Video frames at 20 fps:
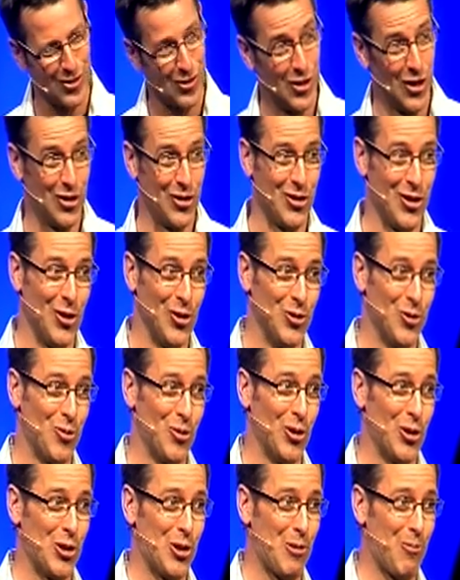that sounds
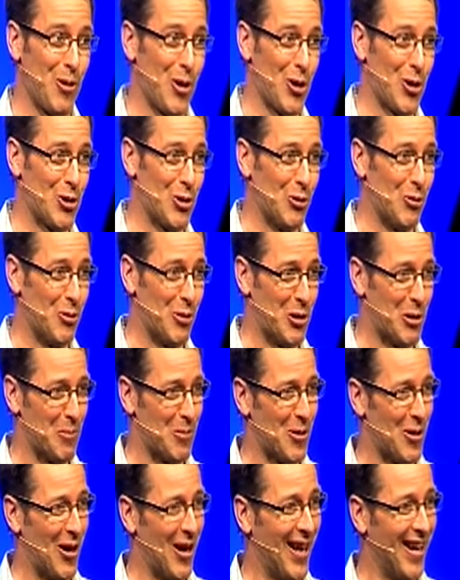really spiritual when you're
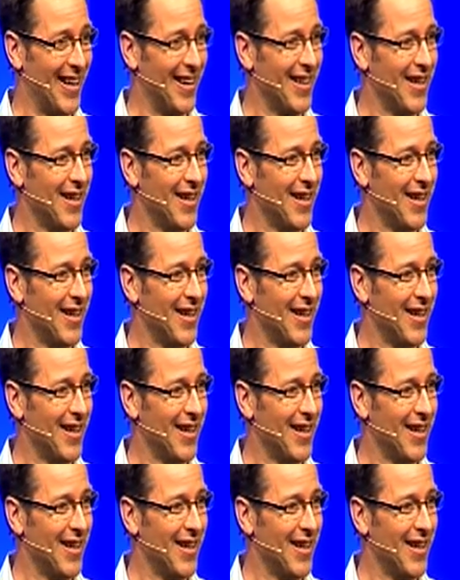praying.